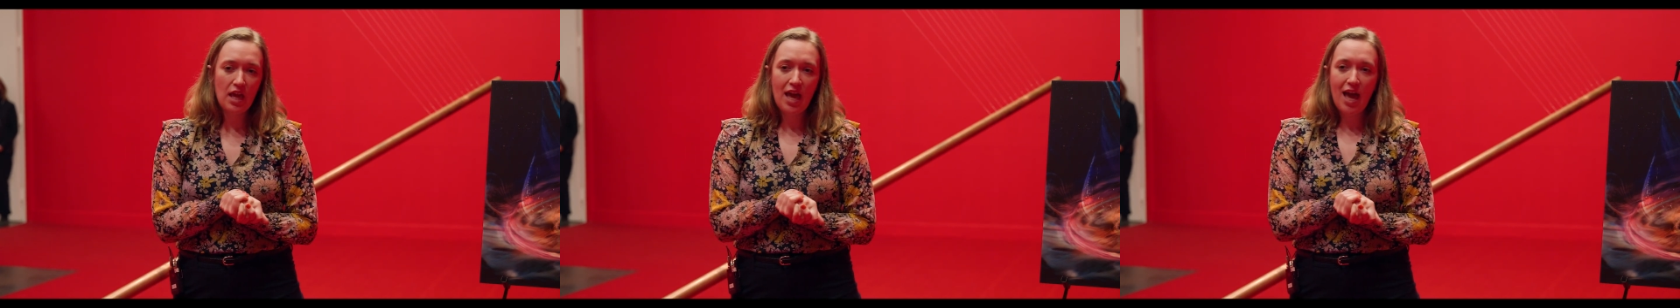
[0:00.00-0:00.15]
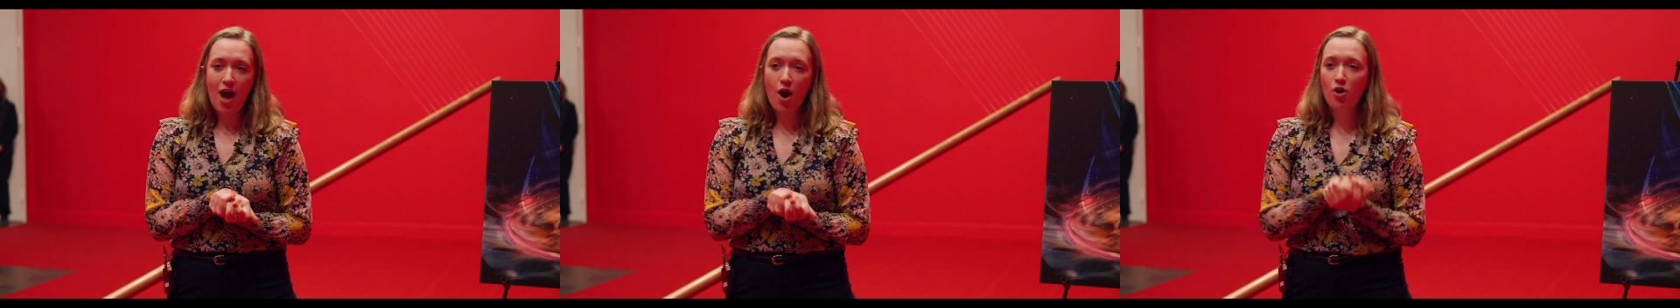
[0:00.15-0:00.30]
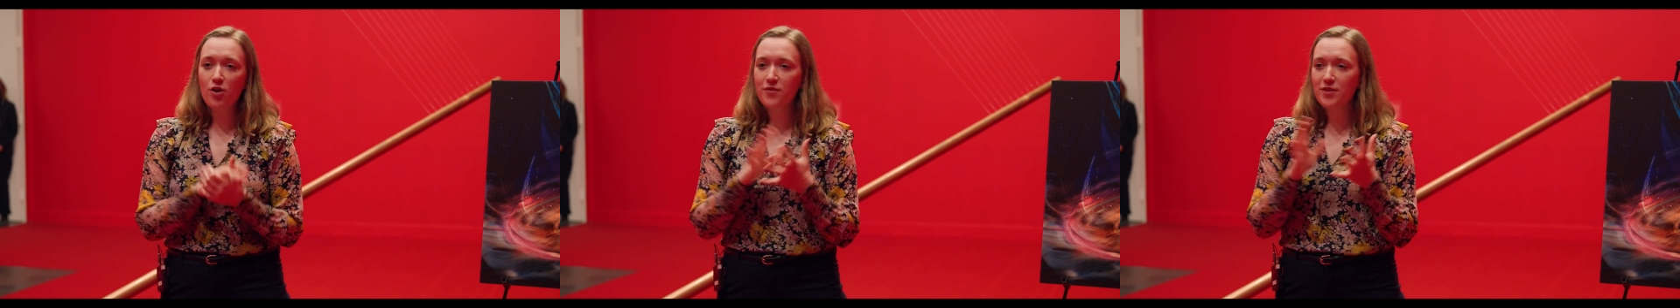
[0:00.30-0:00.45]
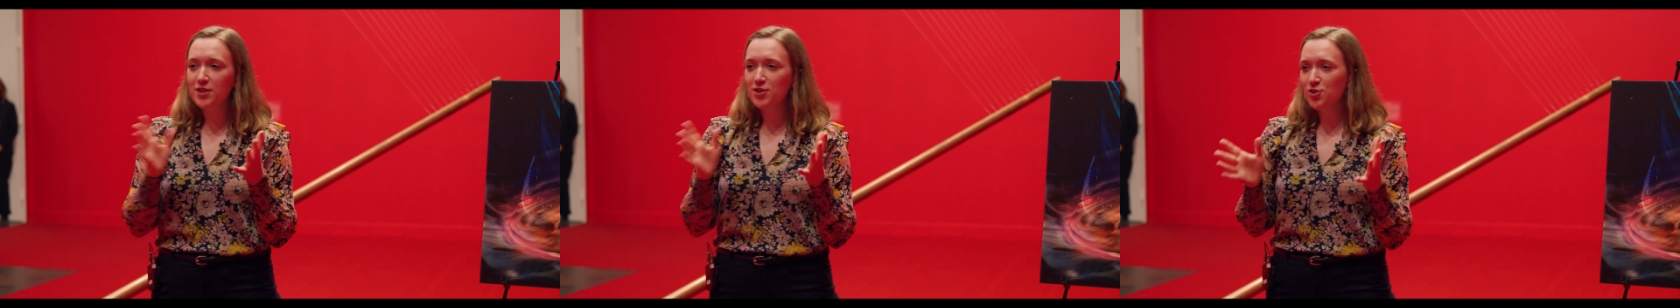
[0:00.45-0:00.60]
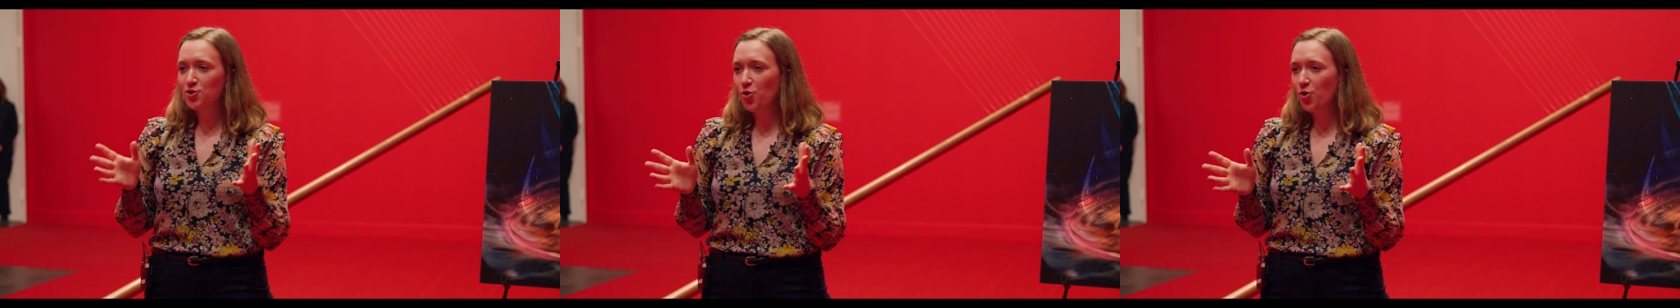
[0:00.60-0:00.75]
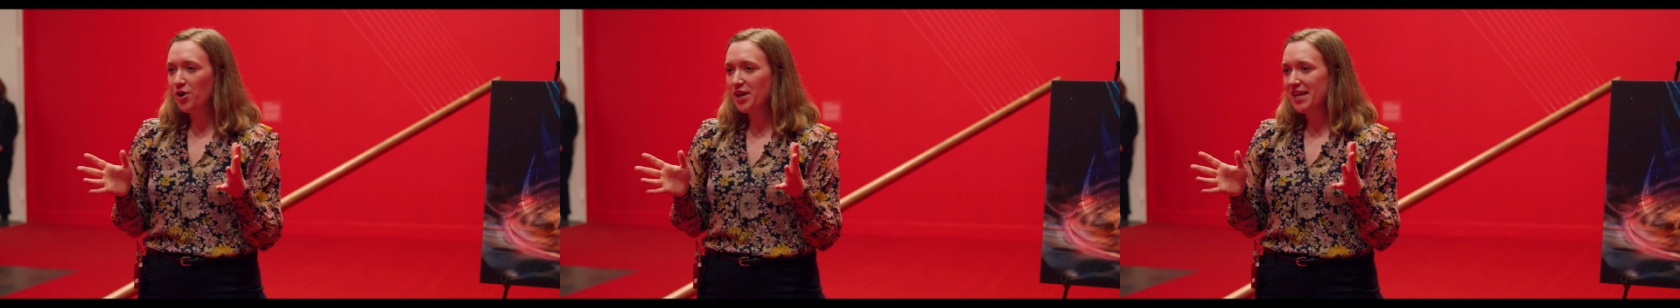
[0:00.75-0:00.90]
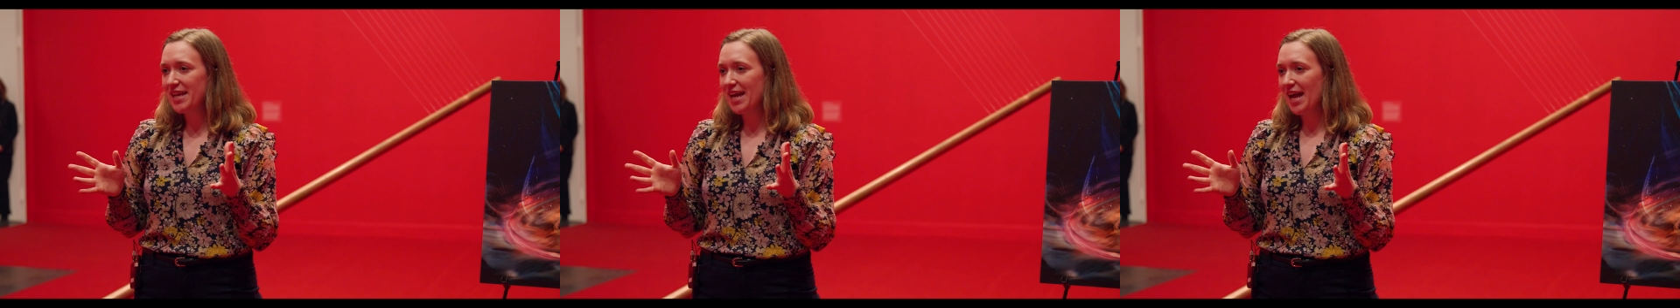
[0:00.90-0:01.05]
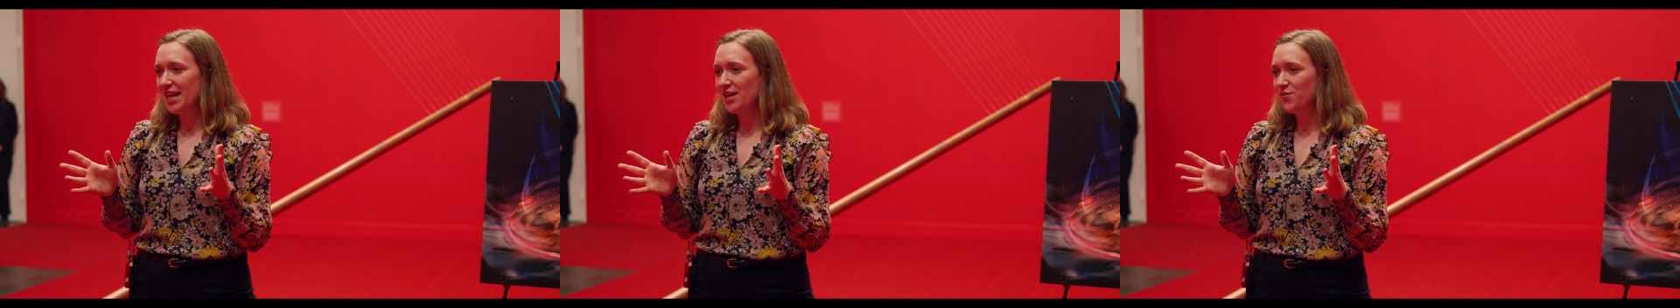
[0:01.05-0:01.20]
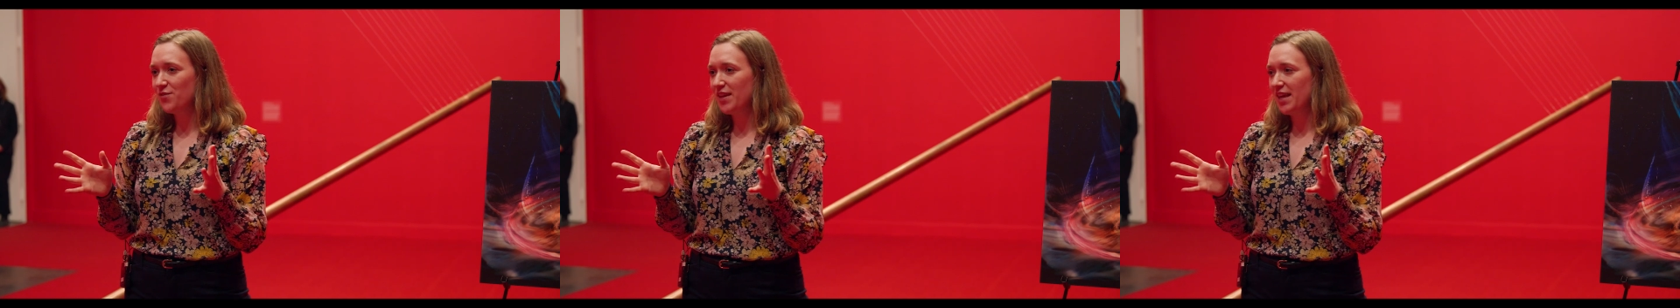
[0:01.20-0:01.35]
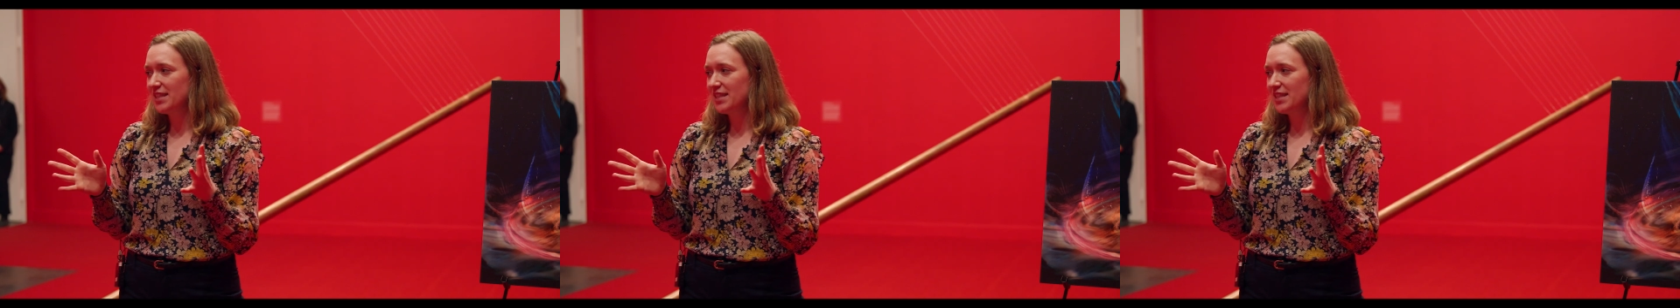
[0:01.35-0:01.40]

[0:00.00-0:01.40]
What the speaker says: However, the story kind of